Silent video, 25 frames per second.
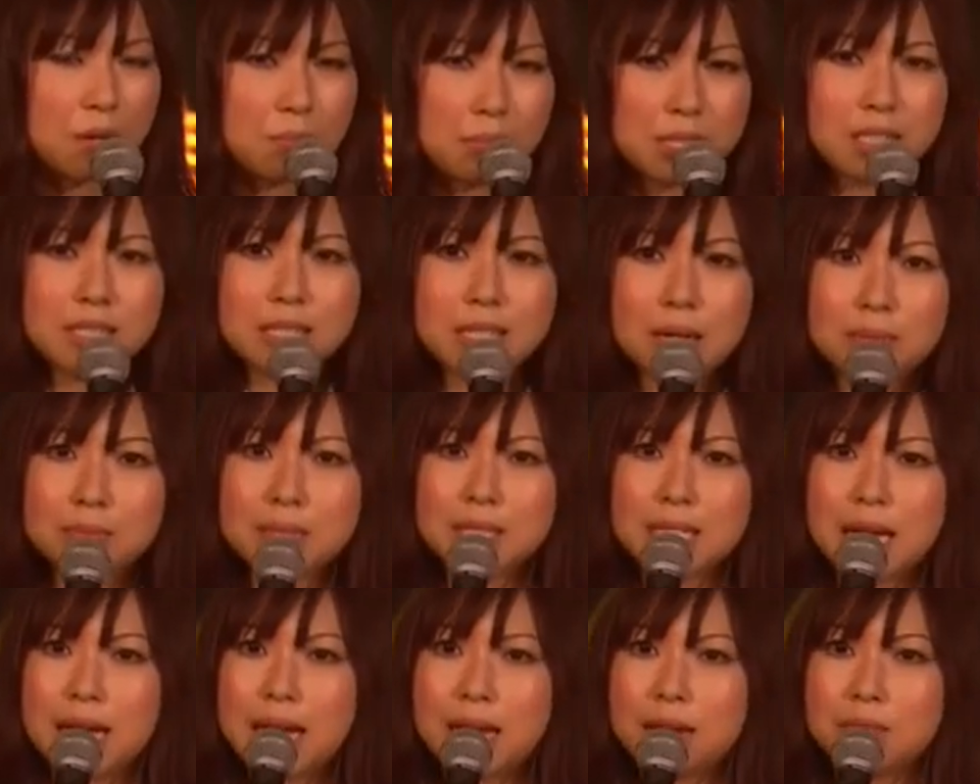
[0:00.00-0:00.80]
But
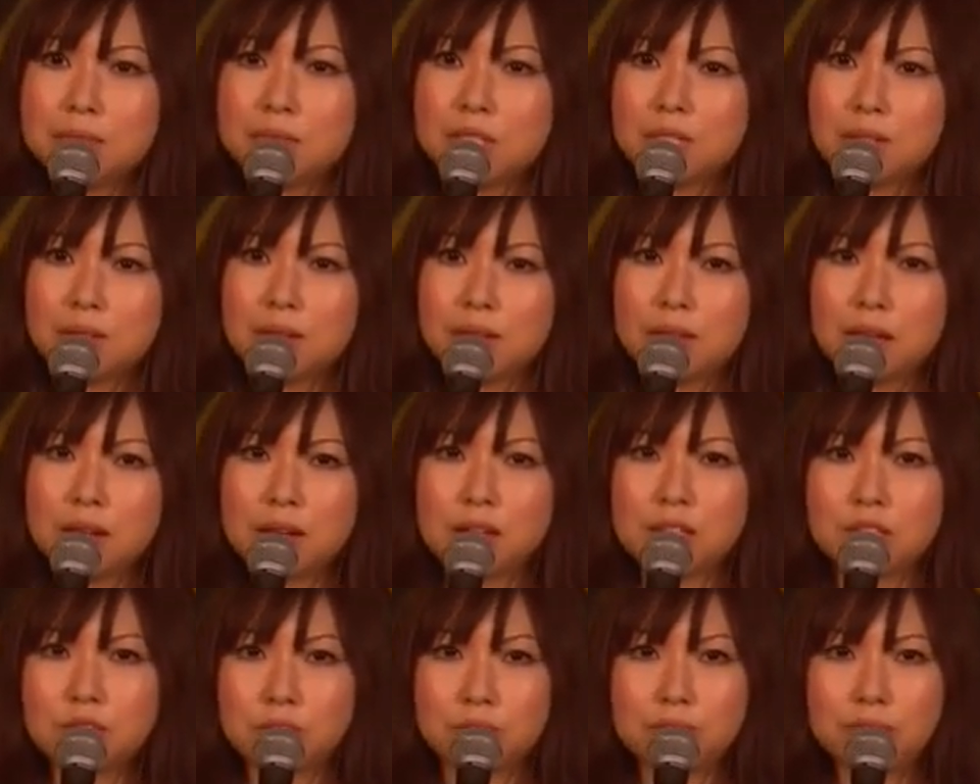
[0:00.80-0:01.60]
sometimes
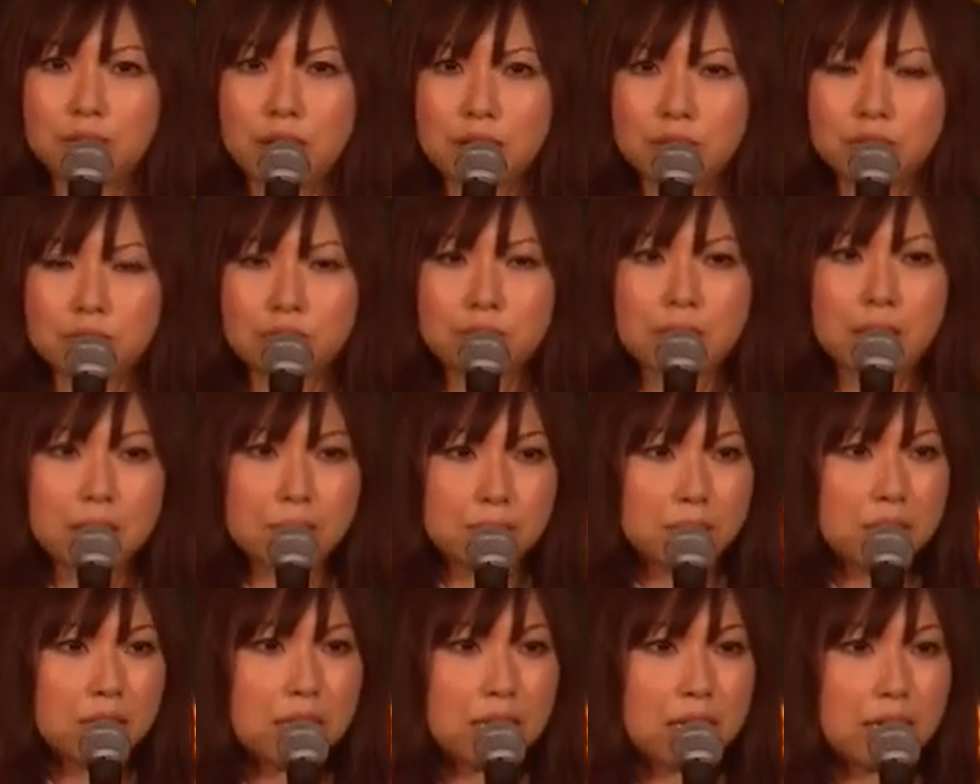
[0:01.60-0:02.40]
things
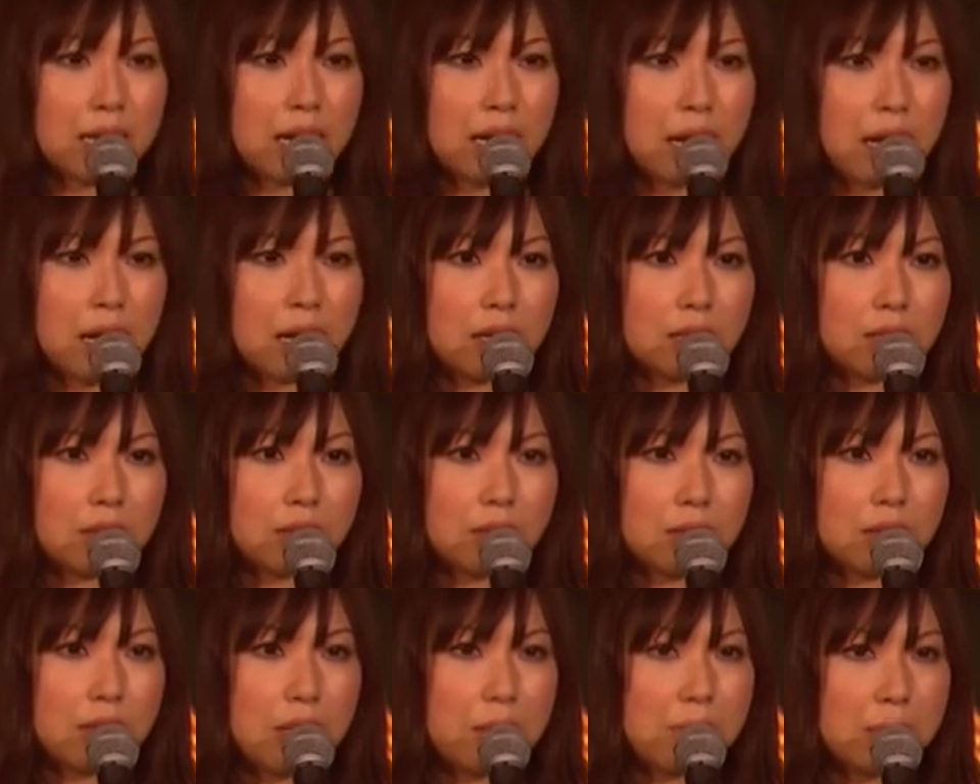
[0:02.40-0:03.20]
frustrate me,
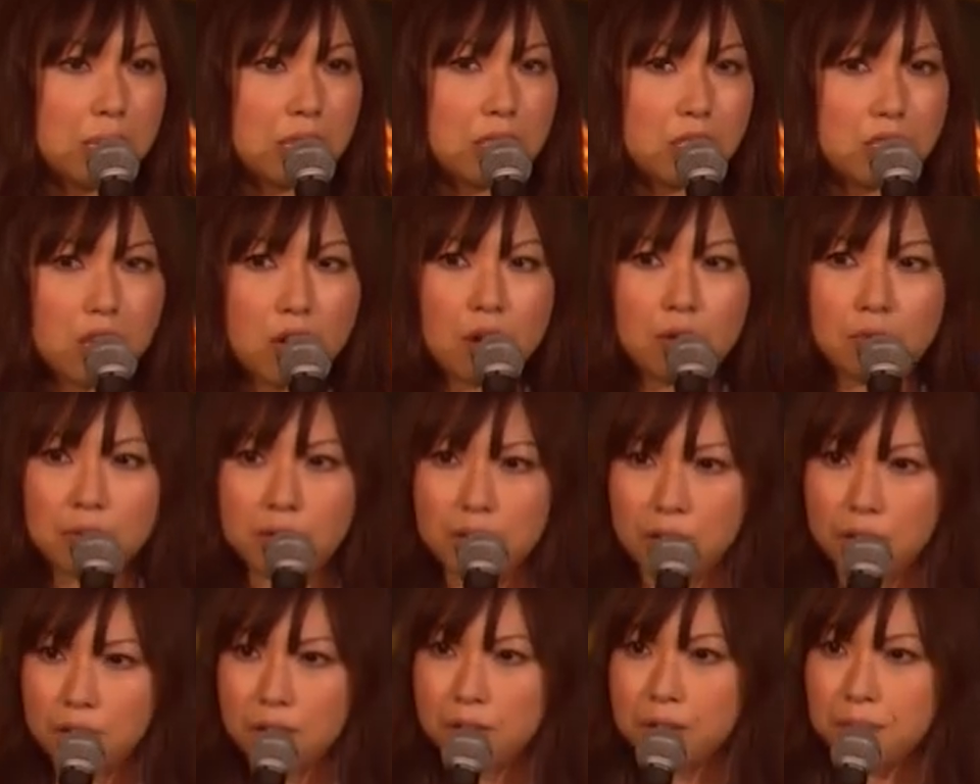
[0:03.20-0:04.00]
and let me share
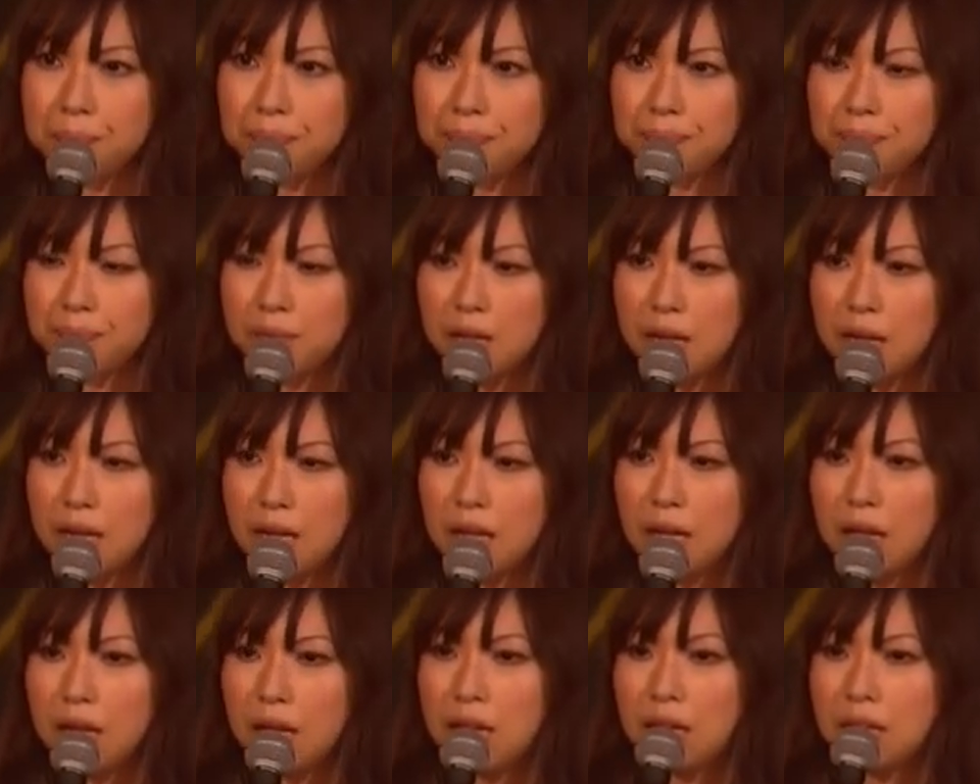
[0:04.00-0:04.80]
with you.
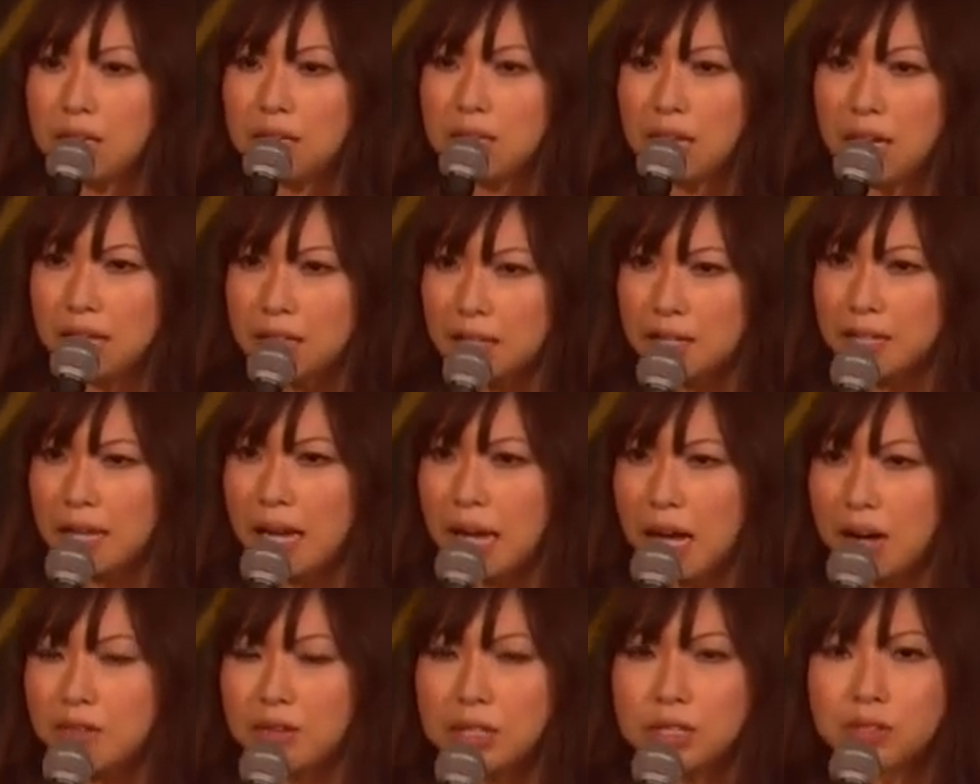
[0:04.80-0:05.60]
The other
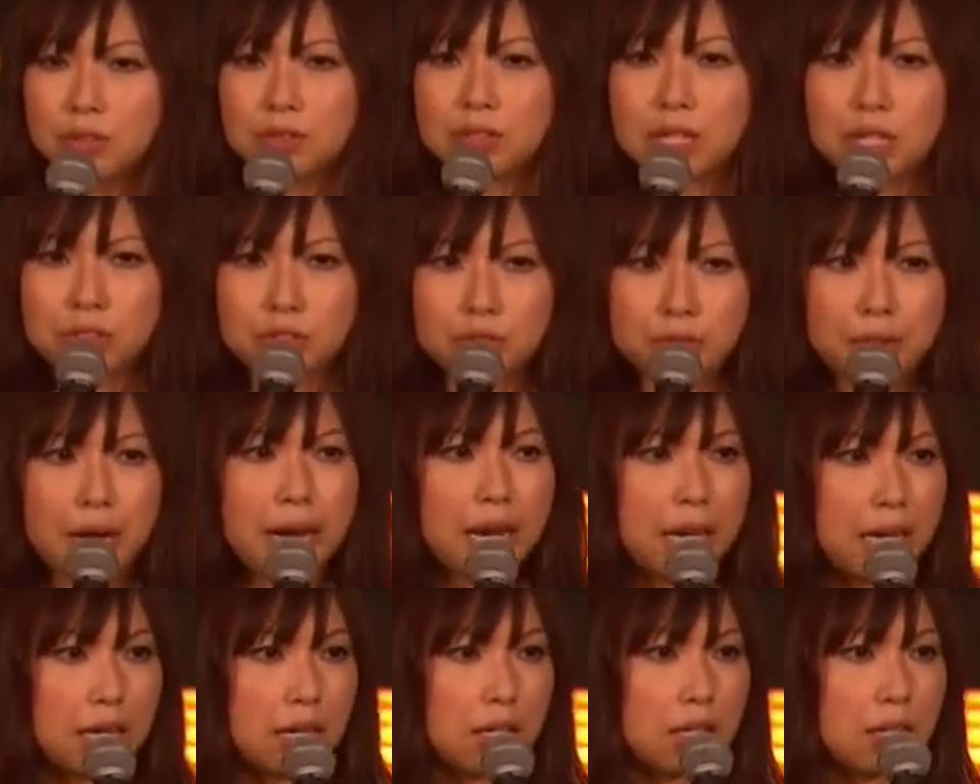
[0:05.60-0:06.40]
day I was on a
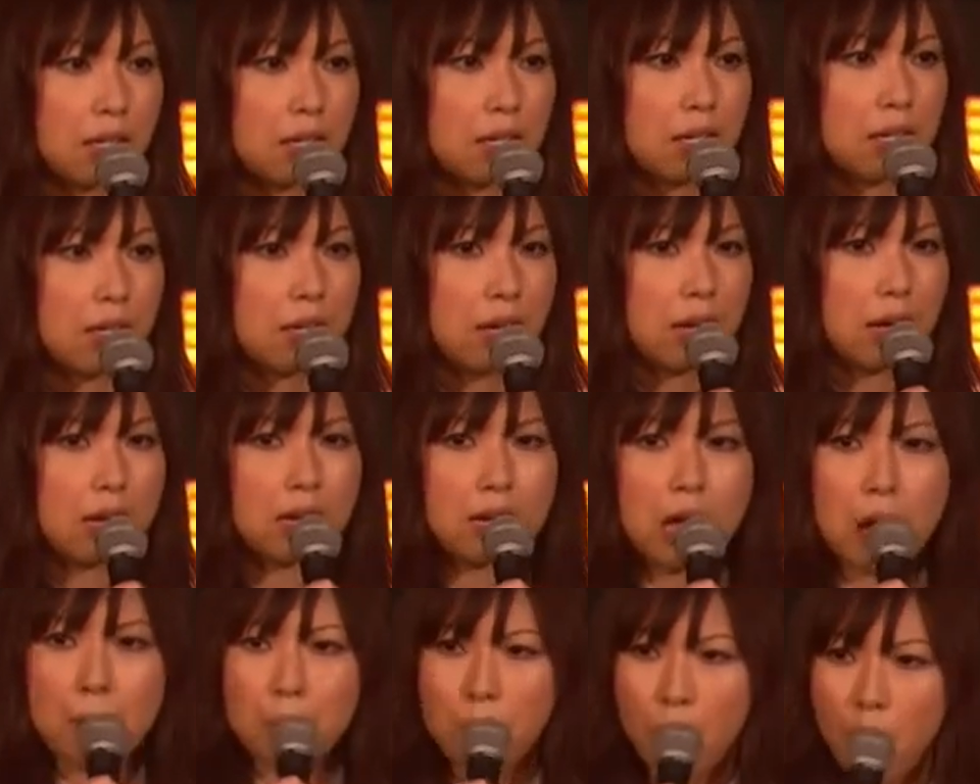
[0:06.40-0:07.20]
train,
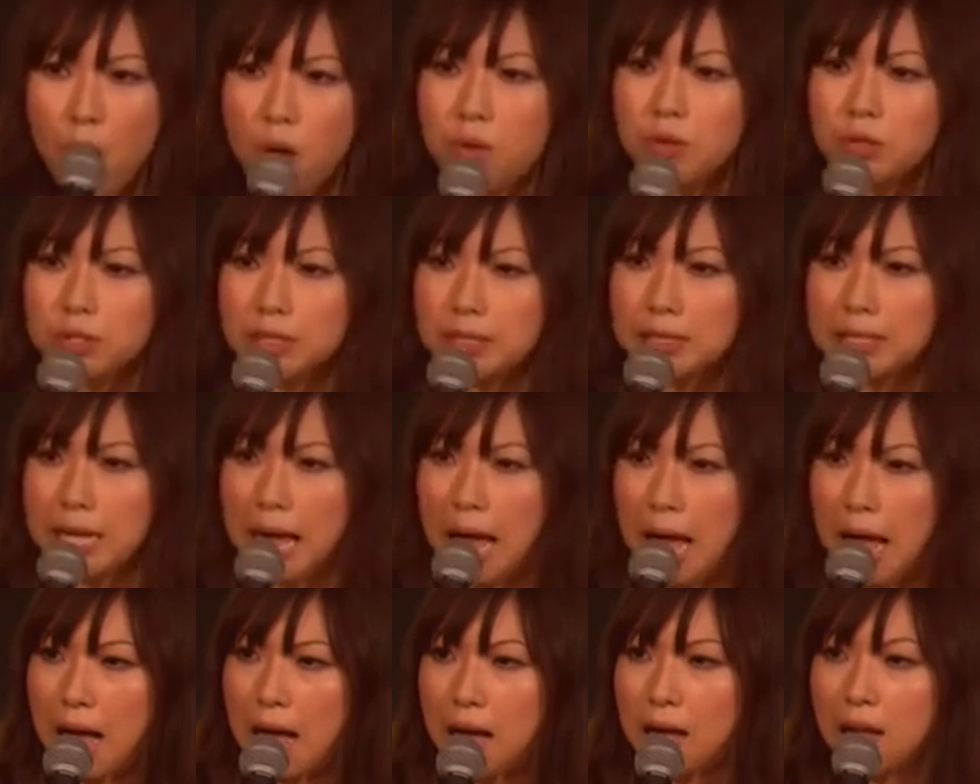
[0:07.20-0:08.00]
and a
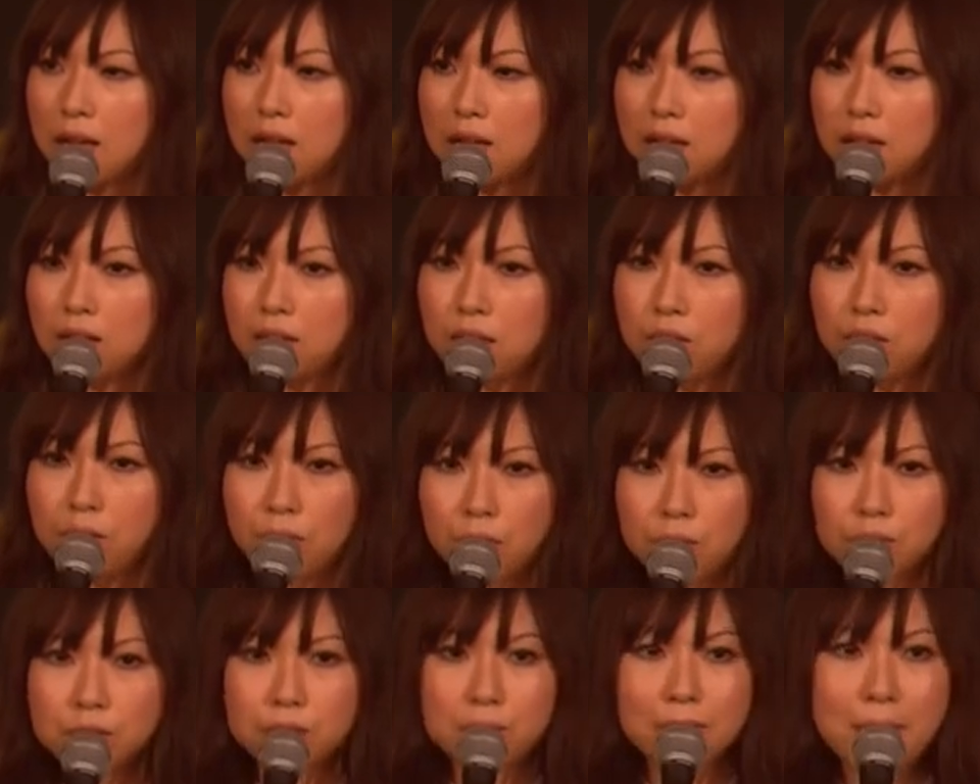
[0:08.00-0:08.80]
poster
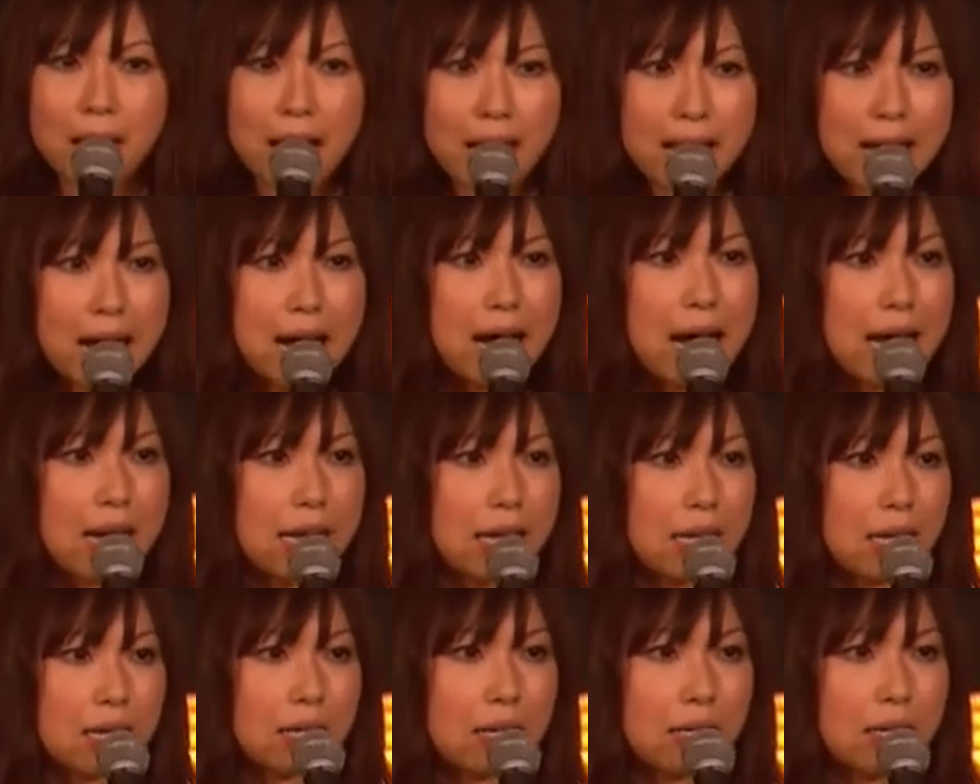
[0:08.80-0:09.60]
caught my
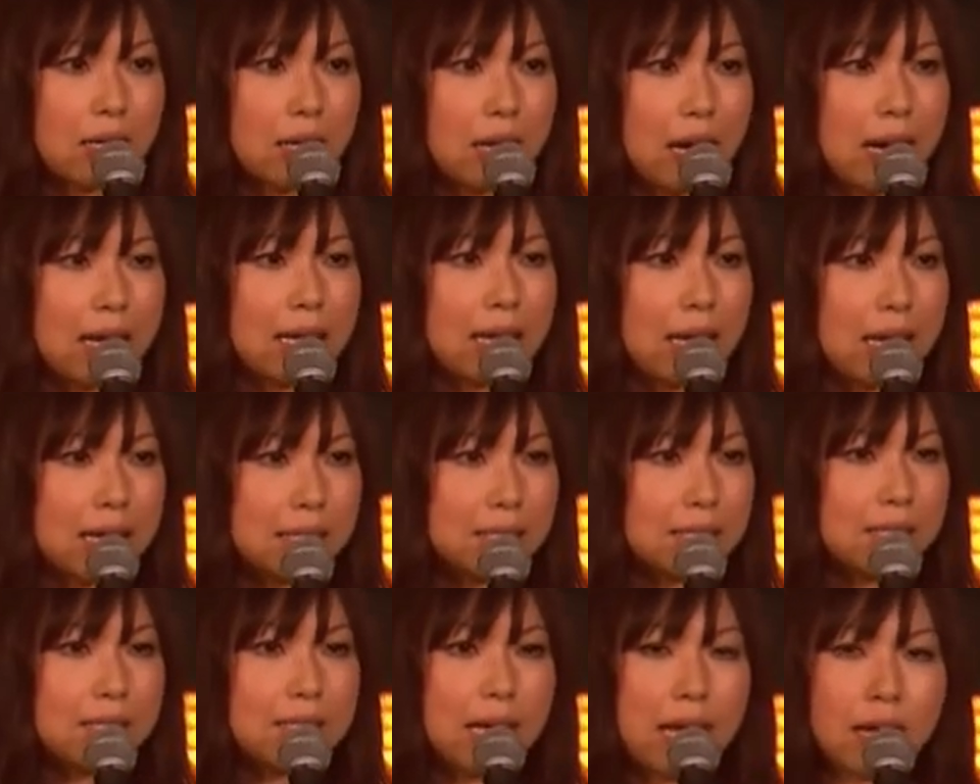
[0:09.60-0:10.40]
eye, and
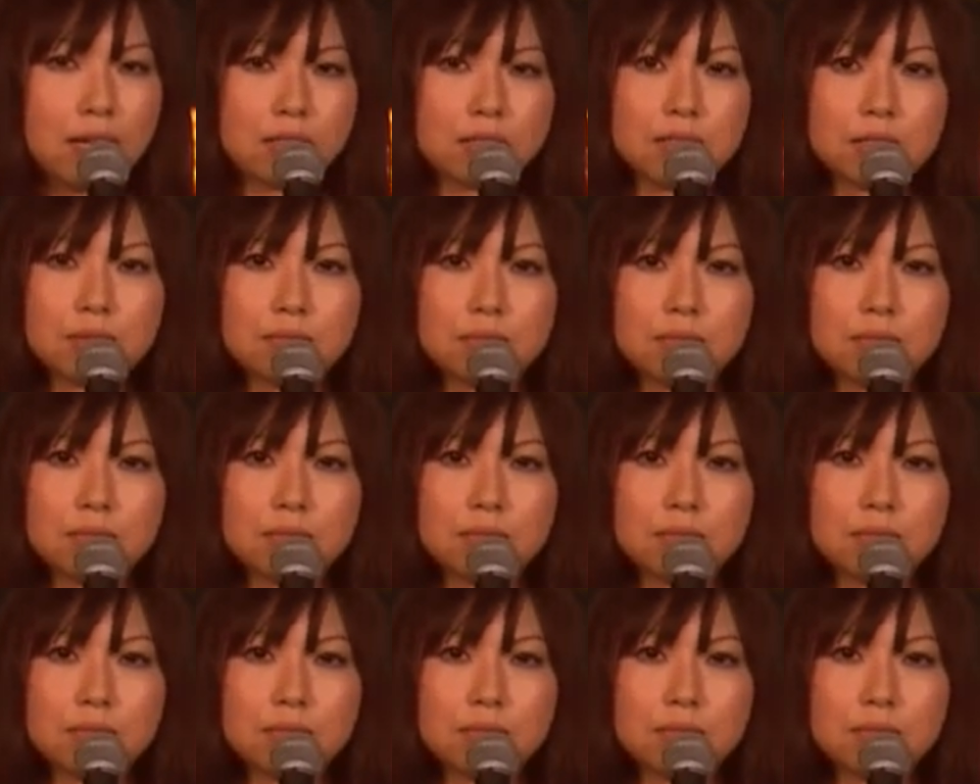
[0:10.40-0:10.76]
it said,